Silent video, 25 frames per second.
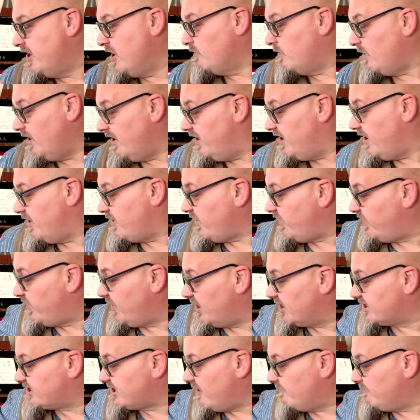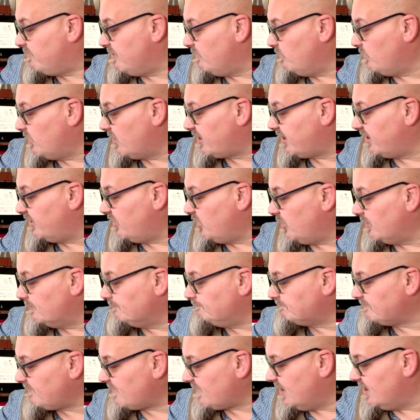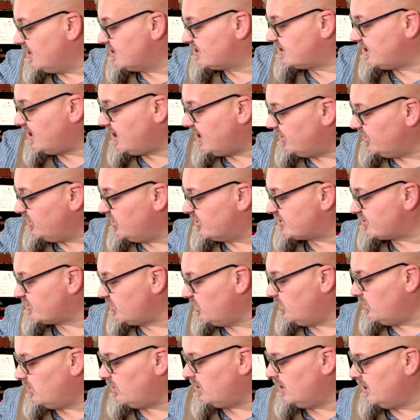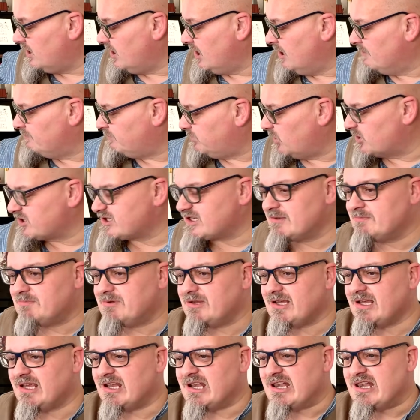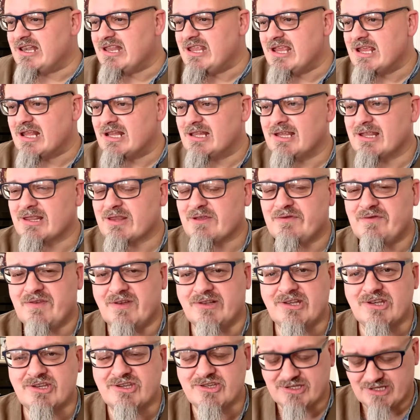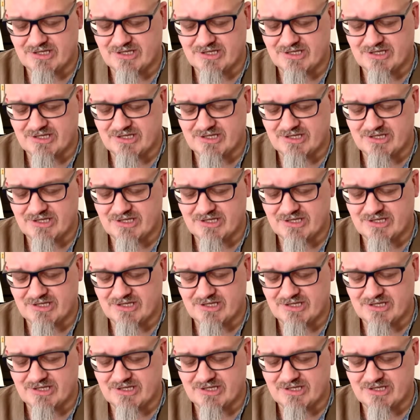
one of the other things I've been working on is you saw possibly nearly the finished